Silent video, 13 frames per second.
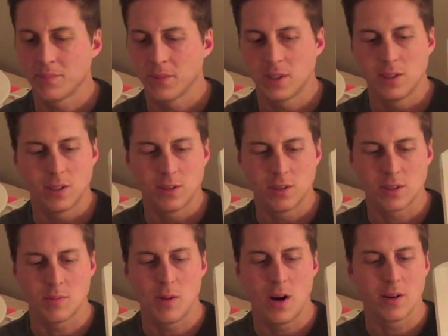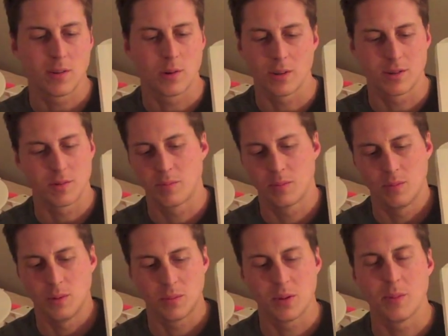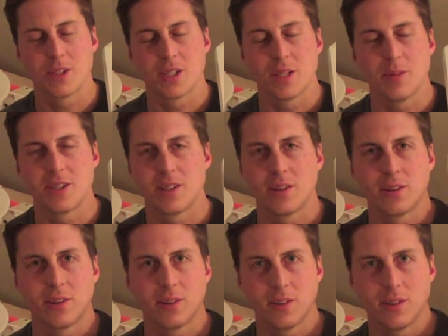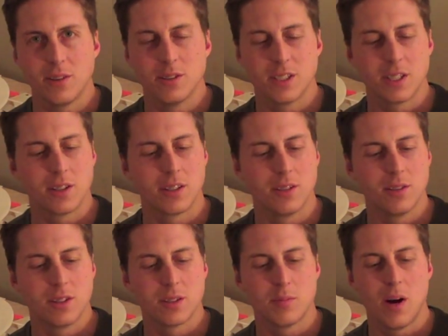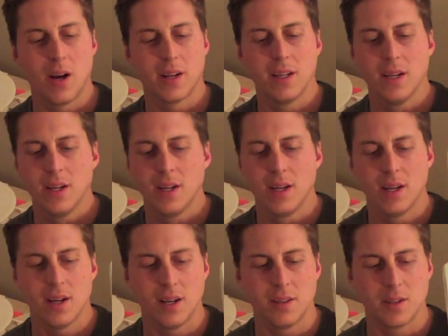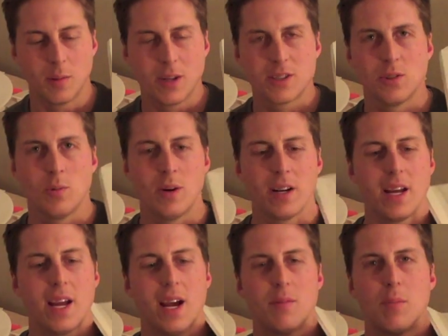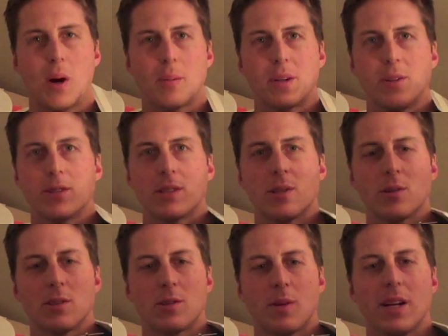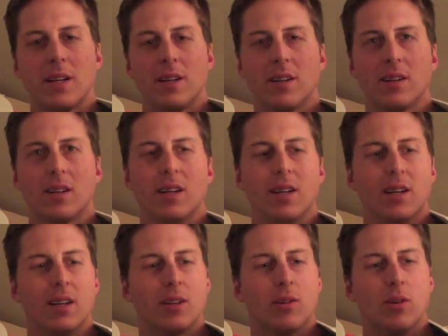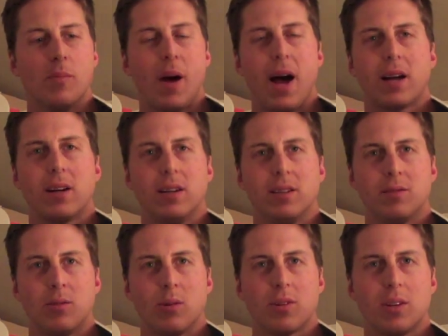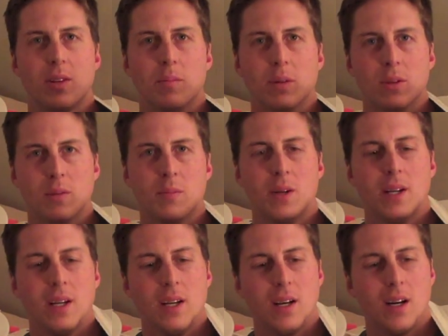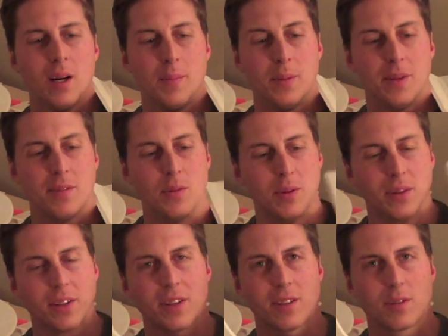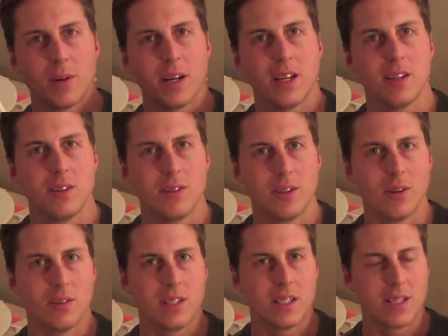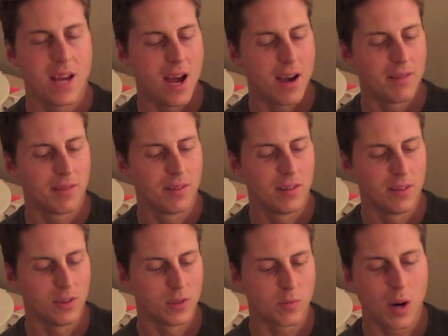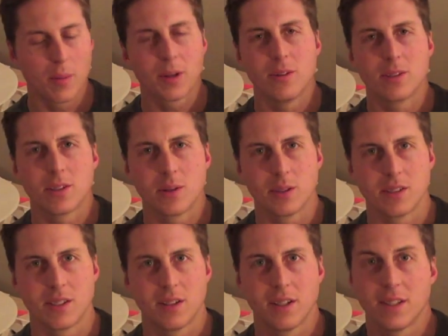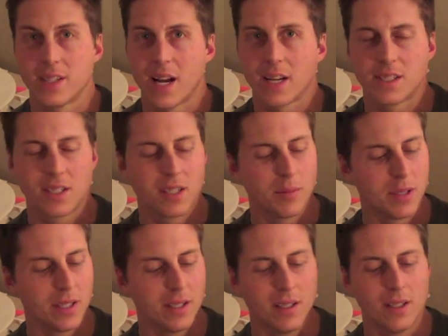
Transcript: you can do this mod. Of course, well, pretty much any material you're using, you can do this mod. The original one, I had barbecue skewers right here, going back and forth on the boom. But if you build it this way, you don't need to have those barbecue skewers there, and it's actually going to be